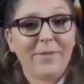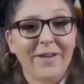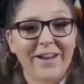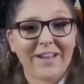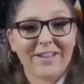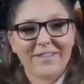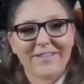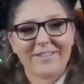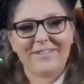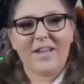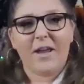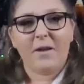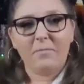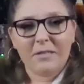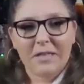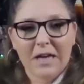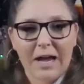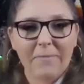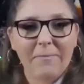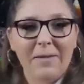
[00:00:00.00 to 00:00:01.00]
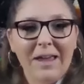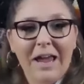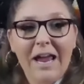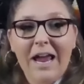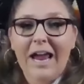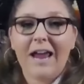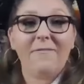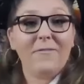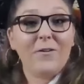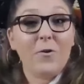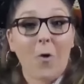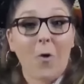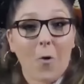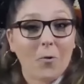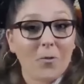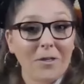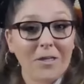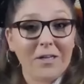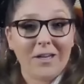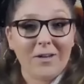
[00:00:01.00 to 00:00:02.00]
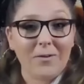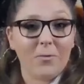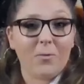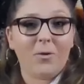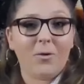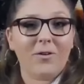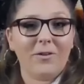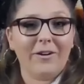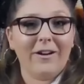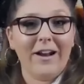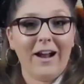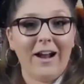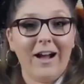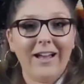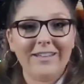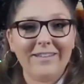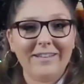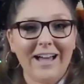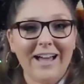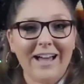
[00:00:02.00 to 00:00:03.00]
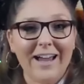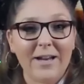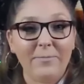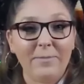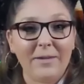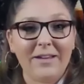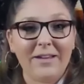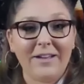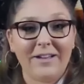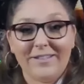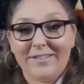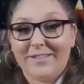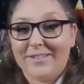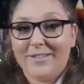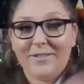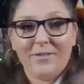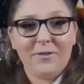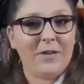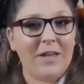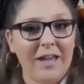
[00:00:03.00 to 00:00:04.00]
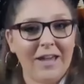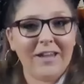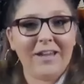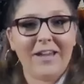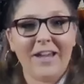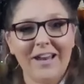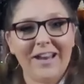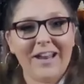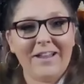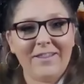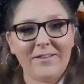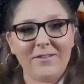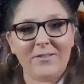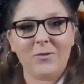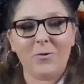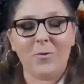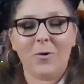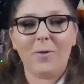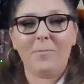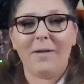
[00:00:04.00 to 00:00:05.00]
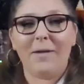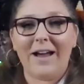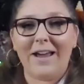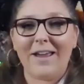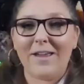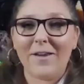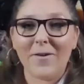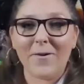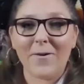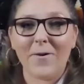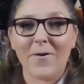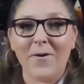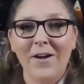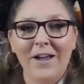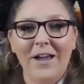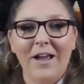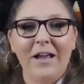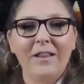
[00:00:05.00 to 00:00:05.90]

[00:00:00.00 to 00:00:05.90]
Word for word: But at the same time, if you only can order it online because you can't get it at the store by you,